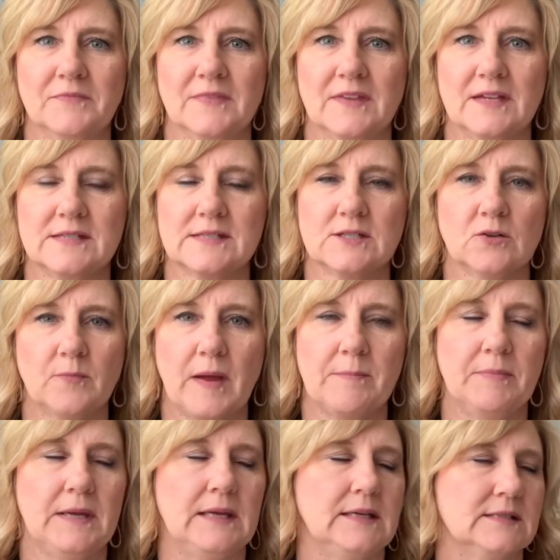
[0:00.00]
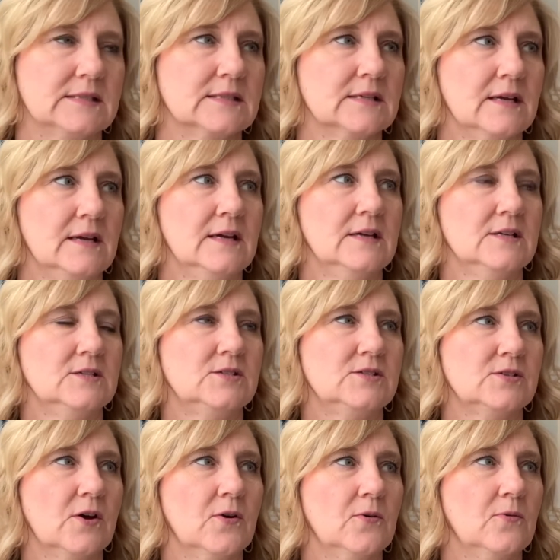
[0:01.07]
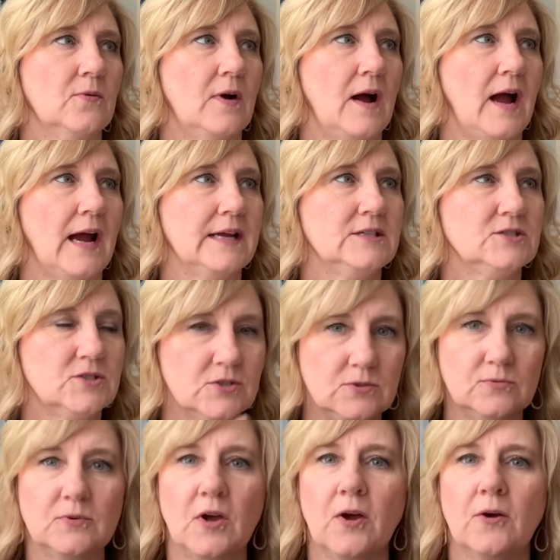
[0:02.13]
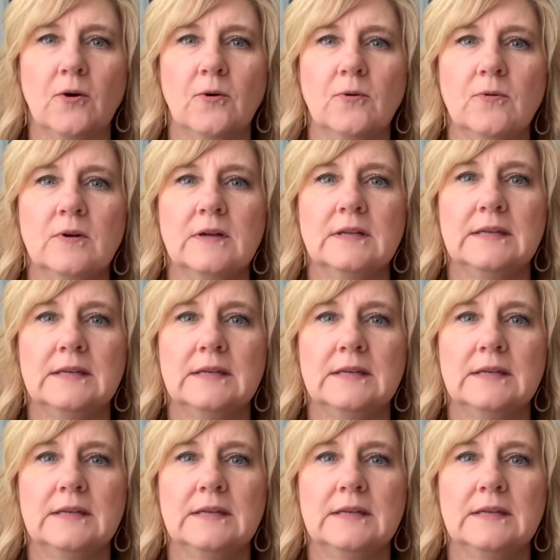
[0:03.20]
They steal my peace. So I do know